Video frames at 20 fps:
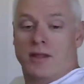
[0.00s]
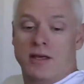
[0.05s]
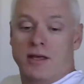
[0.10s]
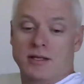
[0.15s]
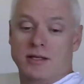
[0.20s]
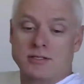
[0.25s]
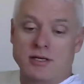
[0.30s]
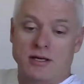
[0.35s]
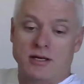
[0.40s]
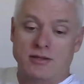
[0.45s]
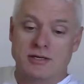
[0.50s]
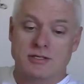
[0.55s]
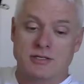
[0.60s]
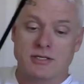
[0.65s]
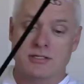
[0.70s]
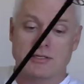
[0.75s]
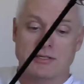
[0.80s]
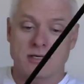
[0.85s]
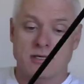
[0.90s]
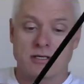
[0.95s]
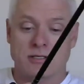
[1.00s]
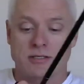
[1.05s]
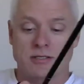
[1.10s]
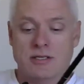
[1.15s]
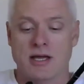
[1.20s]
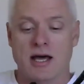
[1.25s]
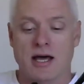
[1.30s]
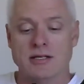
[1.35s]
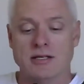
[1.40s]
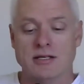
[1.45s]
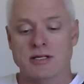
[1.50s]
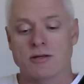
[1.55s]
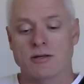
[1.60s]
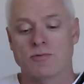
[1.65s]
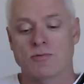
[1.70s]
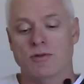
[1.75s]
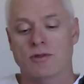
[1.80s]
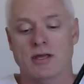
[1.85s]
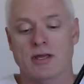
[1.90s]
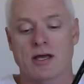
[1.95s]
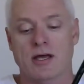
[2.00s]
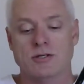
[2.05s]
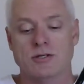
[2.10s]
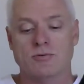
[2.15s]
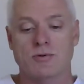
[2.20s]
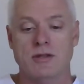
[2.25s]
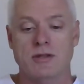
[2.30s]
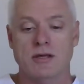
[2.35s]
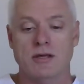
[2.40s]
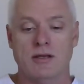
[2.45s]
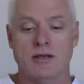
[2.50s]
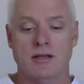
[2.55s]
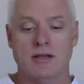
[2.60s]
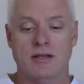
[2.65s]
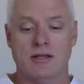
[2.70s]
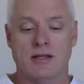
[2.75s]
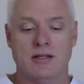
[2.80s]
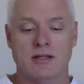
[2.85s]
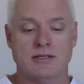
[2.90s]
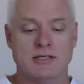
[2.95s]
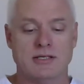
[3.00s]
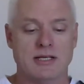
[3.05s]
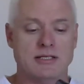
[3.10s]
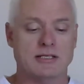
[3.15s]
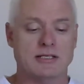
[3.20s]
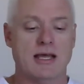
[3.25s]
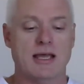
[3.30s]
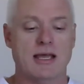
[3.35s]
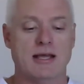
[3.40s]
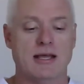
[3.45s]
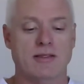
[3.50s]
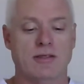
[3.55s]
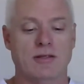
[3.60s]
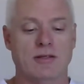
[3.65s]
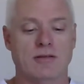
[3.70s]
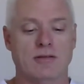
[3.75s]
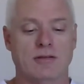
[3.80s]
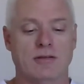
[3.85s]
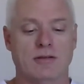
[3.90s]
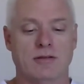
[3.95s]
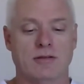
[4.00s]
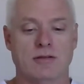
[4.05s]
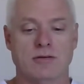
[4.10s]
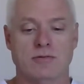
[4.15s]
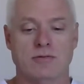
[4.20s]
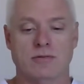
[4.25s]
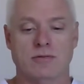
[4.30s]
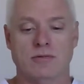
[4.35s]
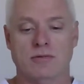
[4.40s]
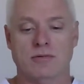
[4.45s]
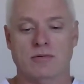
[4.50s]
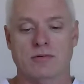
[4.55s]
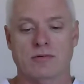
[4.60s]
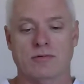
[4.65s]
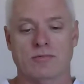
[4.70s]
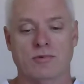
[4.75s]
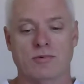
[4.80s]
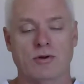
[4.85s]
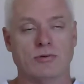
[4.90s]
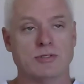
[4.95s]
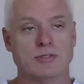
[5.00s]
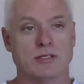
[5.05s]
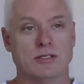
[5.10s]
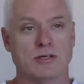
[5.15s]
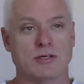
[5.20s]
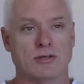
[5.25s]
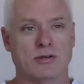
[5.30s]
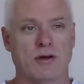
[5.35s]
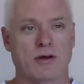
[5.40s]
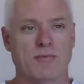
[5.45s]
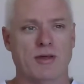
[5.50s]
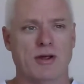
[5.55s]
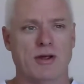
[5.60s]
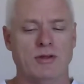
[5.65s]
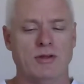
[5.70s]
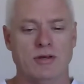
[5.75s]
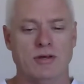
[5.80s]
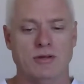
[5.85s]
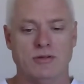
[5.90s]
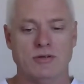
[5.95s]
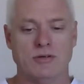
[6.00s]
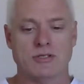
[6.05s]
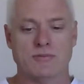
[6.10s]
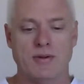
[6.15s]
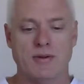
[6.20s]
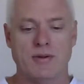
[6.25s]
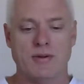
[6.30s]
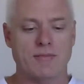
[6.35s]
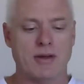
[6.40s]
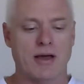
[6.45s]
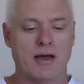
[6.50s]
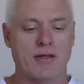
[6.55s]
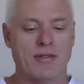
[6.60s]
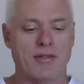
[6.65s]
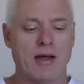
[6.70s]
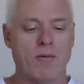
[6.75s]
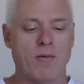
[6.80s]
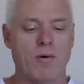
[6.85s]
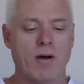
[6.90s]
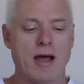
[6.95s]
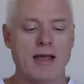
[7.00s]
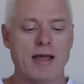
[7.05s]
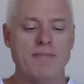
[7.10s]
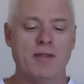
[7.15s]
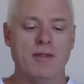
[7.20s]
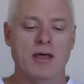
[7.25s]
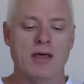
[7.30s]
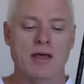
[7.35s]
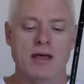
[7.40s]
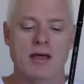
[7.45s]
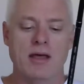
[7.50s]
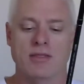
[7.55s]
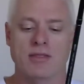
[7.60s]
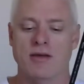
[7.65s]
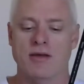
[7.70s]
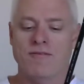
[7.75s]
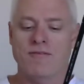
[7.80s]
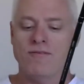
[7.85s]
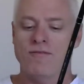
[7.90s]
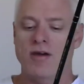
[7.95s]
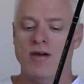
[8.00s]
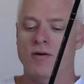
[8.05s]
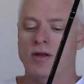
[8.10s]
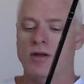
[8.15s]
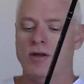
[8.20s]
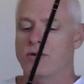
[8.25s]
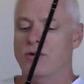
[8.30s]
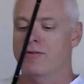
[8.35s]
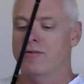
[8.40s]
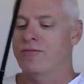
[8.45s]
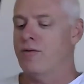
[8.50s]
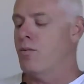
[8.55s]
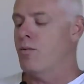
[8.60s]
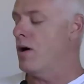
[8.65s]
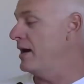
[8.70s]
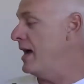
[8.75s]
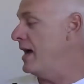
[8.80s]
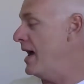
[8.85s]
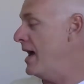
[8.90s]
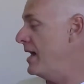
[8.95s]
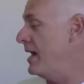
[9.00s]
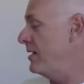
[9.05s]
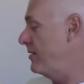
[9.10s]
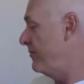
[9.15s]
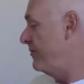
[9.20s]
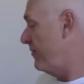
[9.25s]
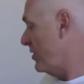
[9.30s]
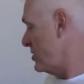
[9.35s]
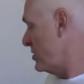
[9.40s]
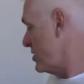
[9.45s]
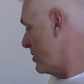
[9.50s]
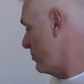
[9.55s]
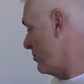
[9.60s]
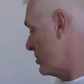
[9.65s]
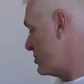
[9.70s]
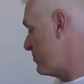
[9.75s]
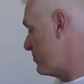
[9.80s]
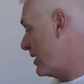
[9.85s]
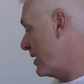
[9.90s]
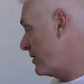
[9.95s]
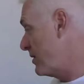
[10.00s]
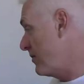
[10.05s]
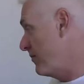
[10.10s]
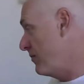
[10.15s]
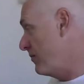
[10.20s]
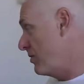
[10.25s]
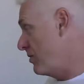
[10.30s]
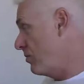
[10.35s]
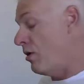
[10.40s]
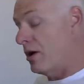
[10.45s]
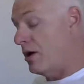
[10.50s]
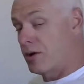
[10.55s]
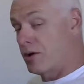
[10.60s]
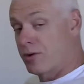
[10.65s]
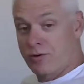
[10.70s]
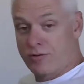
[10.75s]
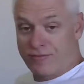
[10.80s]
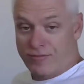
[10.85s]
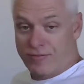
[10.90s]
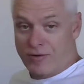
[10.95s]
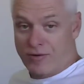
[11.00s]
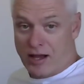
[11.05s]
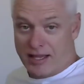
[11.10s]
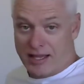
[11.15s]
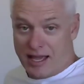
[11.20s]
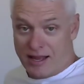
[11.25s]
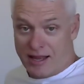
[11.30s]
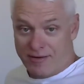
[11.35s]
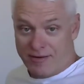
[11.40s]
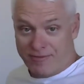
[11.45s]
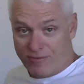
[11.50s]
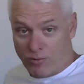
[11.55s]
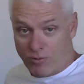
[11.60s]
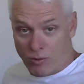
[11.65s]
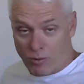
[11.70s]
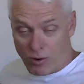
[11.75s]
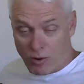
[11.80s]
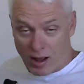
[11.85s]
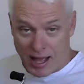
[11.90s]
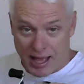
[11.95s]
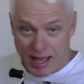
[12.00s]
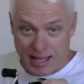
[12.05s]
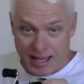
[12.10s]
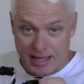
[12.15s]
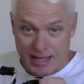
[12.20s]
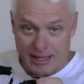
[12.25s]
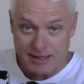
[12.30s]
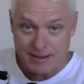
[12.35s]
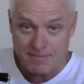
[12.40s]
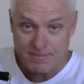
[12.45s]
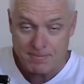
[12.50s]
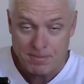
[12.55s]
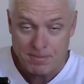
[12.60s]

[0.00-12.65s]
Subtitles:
So this is the casting rod that goes with it. It sits there, the reel sits on top there, and you spin them out that way. They're very good for one-handed fishing, which makes them quite good, again, for a